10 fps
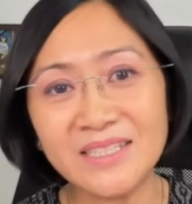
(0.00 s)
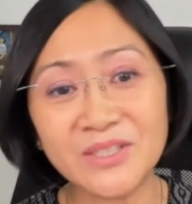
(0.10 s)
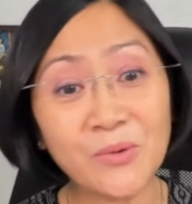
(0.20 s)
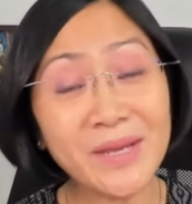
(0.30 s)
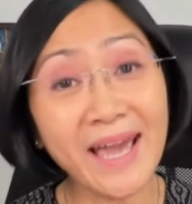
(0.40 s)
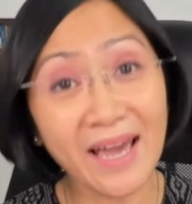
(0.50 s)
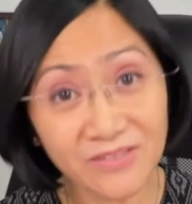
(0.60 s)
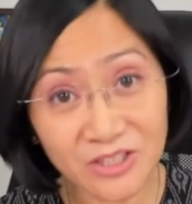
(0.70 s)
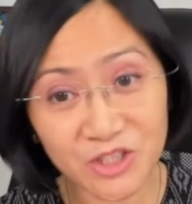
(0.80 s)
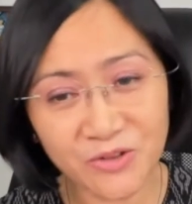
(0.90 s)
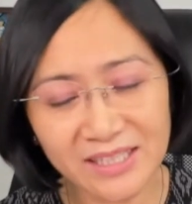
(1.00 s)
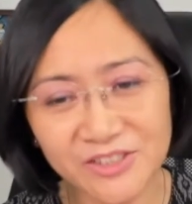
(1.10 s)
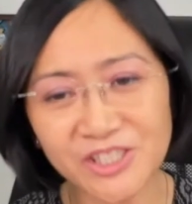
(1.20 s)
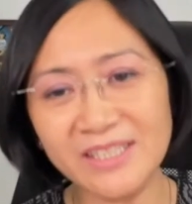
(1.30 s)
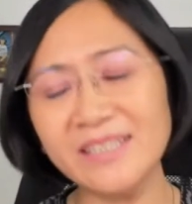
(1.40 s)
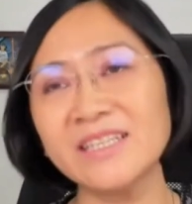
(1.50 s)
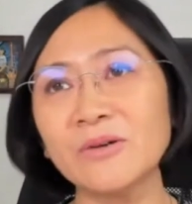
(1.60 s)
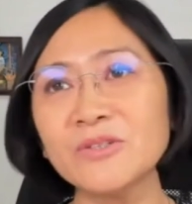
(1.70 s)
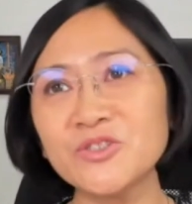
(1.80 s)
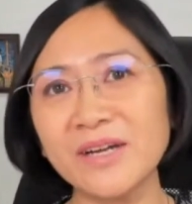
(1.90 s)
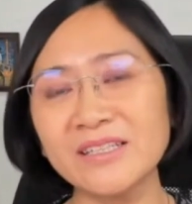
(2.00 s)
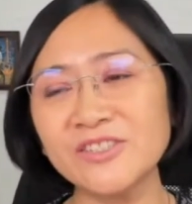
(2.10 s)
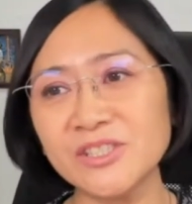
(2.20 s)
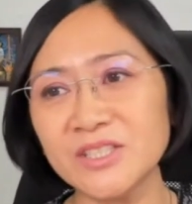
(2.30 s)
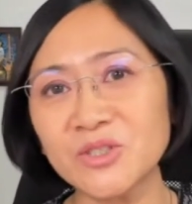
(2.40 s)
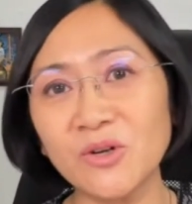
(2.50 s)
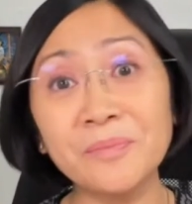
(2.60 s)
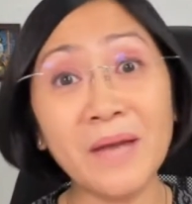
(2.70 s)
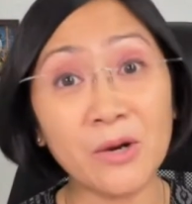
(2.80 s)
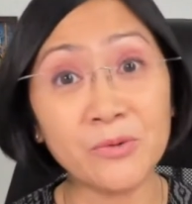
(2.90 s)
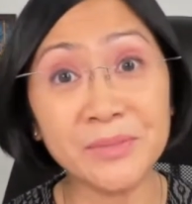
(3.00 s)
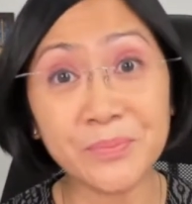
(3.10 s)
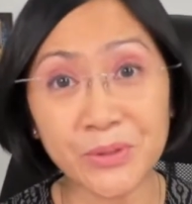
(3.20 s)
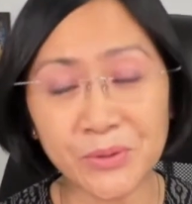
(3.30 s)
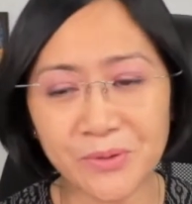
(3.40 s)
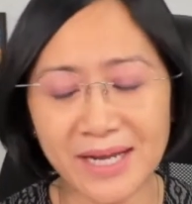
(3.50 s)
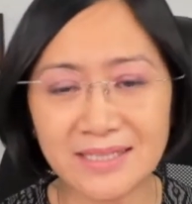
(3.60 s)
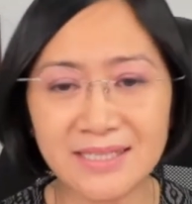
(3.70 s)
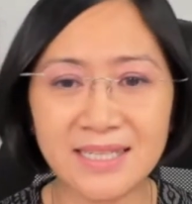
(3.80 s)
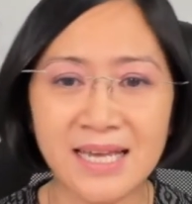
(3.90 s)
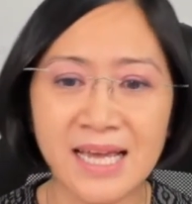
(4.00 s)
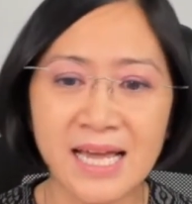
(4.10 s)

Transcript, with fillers: So we have our strategy, and our strategy is called Powering Progress.